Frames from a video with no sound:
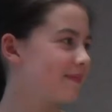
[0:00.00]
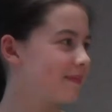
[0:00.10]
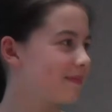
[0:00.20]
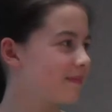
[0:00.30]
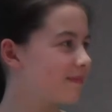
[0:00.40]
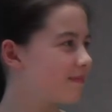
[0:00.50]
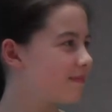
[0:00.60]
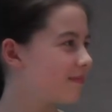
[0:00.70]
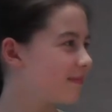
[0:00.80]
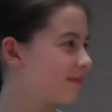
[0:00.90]

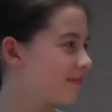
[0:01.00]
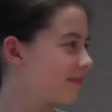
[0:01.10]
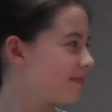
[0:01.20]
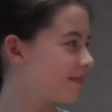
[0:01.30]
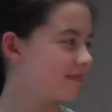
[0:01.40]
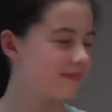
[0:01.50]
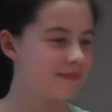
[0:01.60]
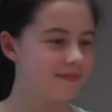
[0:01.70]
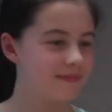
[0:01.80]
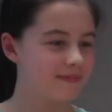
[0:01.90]

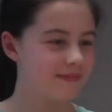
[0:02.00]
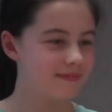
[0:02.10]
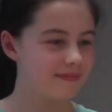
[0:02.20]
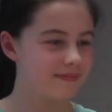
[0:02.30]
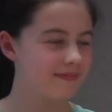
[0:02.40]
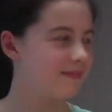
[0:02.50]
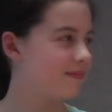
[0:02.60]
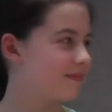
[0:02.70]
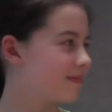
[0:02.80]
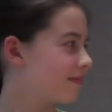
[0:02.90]

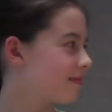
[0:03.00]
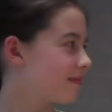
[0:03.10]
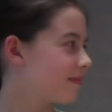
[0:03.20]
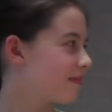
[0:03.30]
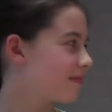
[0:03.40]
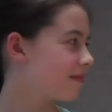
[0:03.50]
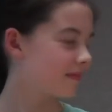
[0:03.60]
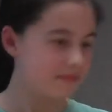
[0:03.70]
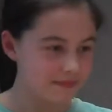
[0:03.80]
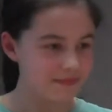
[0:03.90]

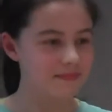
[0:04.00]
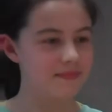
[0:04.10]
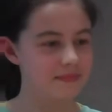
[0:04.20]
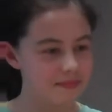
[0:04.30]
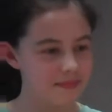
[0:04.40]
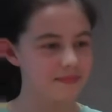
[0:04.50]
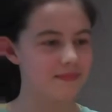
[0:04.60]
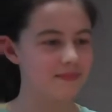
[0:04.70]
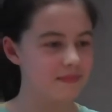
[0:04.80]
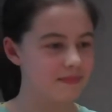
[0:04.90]

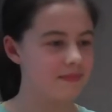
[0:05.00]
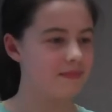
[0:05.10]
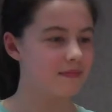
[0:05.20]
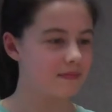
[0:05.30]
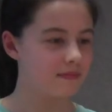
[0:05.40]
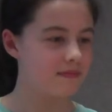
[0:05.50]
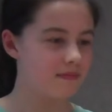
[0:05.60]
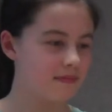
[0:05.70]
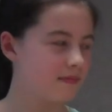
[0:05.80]
[no speech]